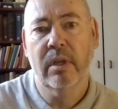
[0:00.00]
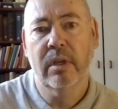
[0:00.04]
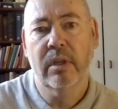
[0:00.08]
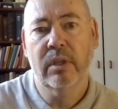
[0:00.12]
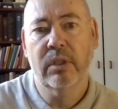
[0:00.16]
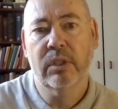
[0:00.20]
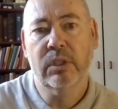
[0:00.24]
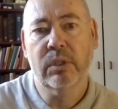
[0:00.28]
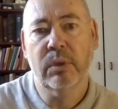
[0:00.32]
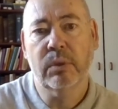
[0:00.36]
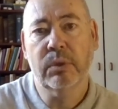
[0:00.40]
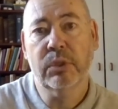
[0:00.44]

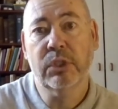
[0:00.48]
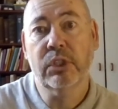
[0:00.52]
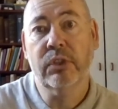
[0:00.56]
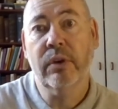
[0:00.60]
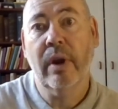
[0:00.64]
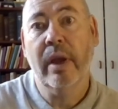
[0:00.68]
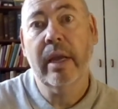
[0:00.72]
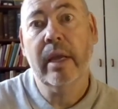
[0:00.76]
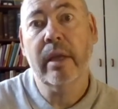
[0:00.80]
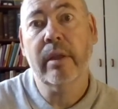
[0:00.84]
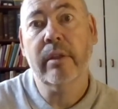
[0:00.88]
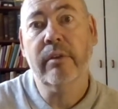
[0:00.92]
So
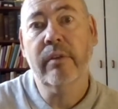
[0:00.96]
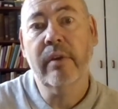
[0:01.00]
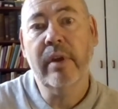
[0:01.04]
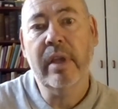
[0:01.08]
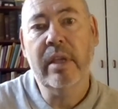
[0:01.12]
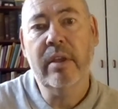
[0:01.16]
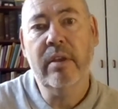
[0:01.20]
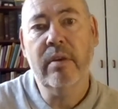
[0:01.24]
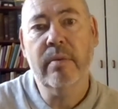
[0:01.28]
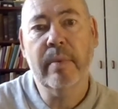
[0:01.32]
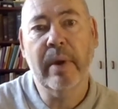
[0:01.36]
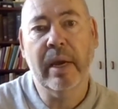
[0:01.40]
strike three,
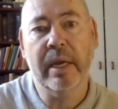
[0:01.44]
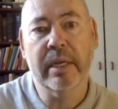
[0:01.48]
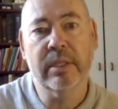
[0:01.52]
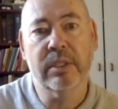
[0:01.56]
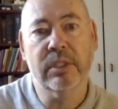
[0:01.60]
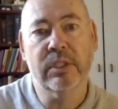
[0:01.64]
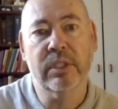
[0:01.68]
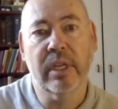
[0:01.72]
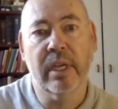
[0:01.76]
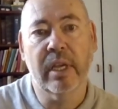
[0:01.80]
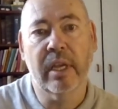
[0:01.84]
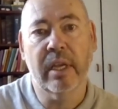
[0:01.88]
you might
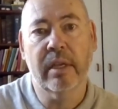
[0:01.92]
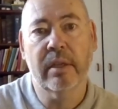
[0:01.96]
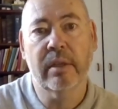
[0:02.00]
say.